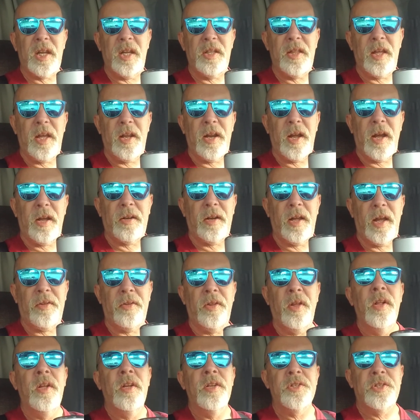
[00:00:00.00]
that out loud?
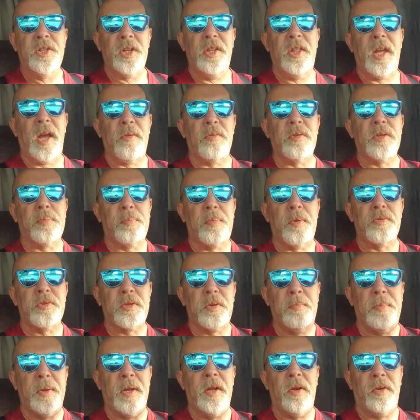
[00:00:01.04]
See, that was supposed to
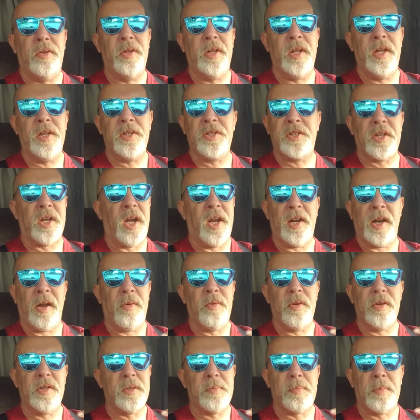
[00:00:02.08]
be on the inside. I
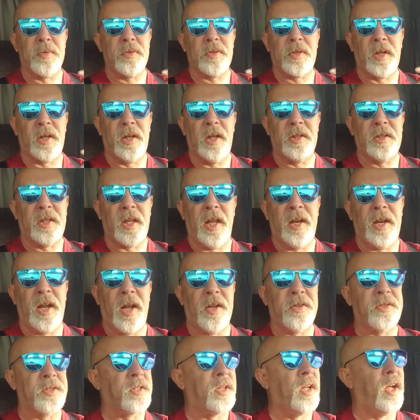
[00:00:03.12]
wasn't supposed to let that
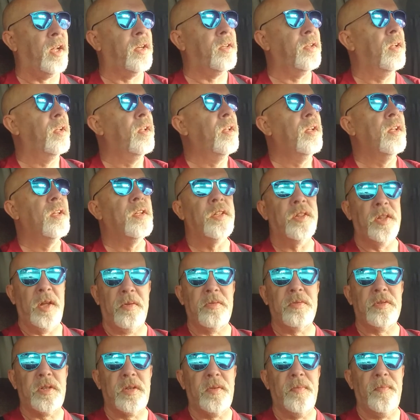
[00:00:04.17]
outside. That
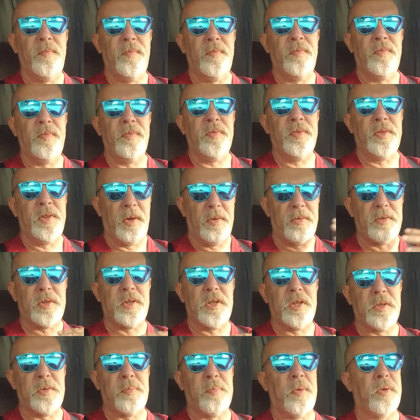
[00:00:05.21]
was
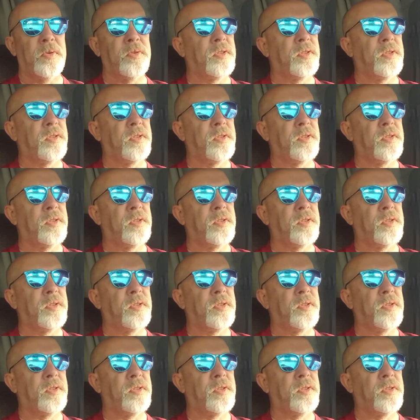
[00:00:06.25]
just supposed